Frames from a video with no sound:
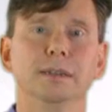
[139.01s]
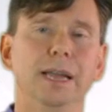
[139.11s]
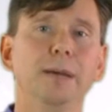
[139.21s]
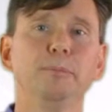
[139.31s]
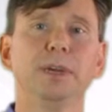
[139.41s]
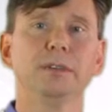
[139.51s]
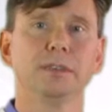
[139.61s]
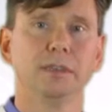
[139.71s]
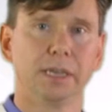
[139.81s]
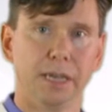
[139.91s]
Not
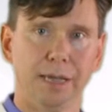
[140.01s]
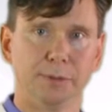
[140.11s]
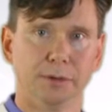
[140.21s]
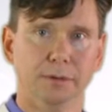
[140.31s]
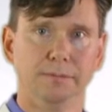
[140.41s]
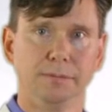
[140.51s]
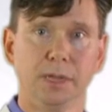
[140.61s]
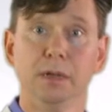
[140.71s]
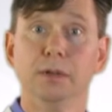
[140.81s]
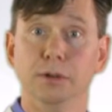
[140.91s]
piercing the capsule.
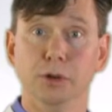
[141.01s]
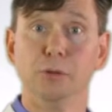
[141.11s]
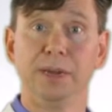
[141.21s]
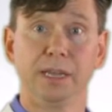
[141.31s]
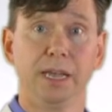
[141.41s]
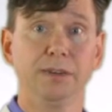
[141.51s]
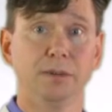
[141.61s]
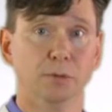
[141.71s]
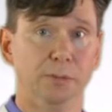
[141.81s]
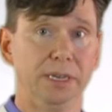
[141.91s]
No
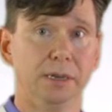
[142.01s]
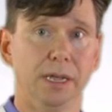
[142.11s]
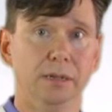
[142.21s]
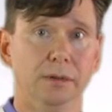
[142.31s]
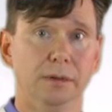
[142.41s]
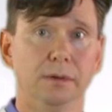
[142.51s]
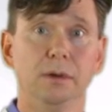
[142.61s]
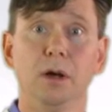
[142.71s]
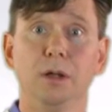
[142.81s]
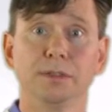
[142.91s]
medication will be inhaled.
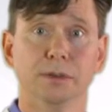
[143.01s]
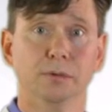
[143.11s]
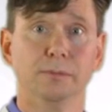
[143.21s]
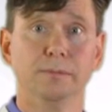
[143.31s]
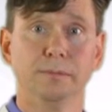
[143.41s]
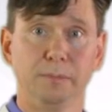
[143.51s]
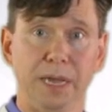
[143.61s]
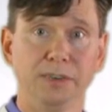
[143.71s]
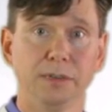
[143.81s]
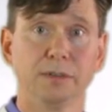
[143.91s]
Also,
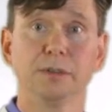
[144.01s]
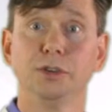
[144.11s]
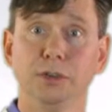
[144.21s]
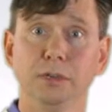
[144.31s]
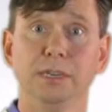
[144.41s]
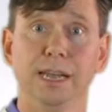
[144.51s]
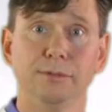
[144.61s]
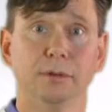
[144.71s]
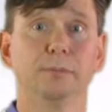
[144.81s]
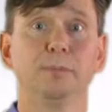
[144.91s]
patients should
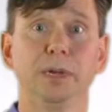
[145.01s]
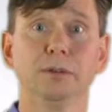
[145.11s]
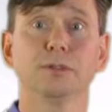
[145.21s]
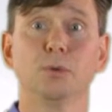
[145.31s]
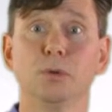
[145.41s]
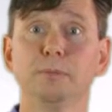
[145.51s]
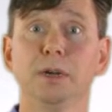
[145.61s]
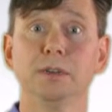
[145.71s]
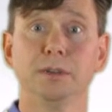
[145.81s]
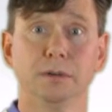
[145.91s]
never pierce or
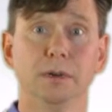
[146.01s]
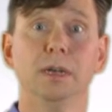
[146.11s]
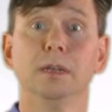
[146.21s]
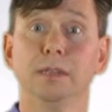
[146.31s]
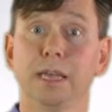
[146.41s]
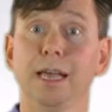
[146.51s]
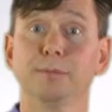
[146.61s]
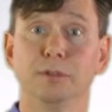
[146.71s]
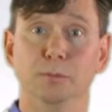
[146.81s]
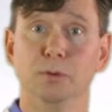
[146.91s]
puncture the
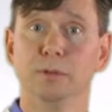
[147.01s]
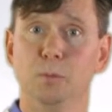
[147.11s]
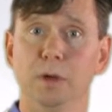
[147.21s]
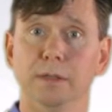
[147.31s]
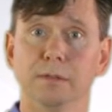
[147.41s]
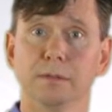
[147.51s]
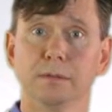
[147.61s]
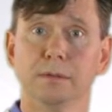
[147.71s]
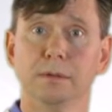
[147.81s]
capsule more than once.